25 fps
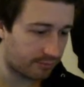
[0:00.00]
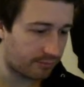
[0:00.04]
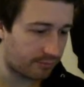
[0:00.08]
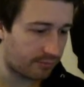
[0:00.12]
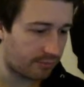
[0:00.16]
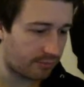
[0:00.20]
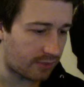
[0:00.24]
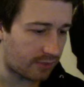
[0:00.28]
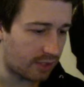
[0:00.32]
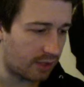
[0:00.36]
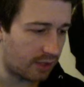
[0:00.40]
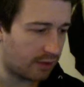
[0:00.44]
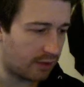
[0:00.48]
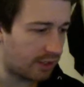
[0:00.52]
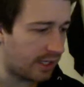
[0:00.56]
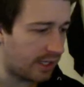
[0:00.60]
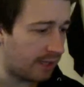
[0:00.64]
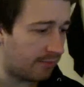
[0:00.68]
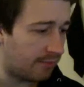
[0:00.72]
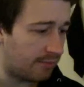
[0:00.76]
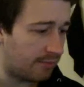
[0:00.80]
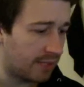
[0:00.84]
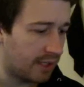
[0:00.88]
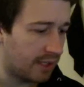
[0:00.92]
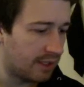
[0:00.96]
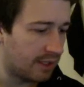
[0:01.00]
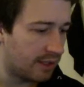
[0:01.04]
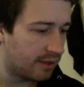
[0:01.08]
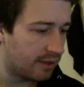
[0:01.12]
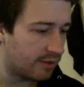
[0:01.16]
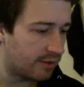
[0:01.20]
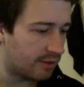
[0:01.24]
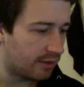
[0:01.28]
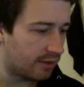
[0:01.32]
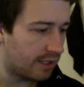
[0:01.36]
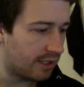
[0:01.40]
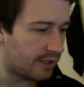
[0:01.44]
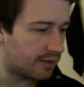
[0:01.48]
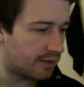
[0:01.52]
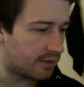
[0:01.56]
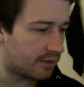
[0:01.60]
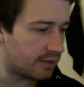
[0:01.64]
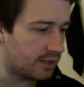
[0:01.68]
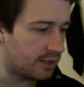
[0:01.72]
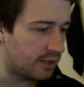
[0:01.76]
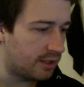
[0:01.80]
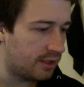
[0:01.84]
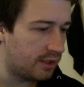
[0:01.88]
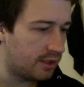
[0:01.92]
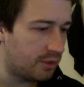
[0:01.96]
Okay, so let's
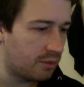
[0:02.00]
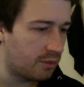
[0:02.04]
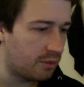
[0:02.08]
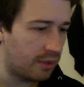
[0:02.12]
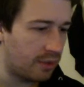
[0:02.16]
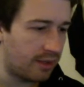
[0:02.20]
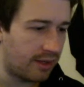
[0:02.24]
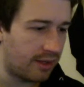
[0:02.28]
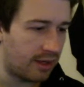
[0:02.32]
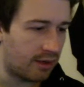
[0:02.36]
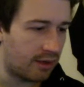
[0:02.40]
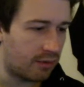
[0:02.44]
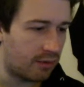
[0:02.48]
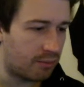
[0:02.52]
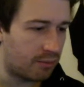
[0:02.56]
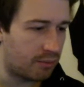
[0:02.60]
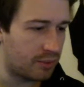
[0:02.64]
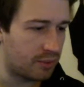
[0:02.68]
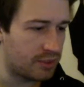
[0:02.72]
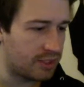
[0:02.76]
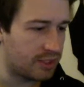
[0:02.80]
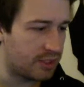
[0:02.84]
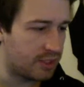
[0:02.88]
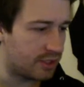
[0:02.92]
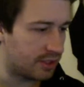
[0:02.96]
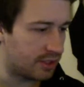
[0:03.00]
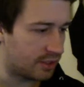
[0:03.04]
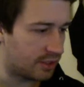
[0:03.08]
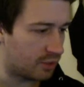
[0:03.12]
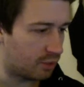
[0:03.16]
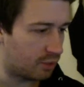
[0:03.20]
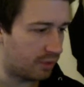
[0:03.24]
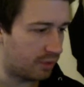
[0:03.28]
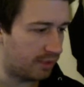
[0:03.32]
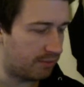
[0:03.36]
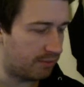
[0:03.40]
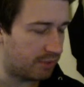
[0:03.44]
continue with our position sweep.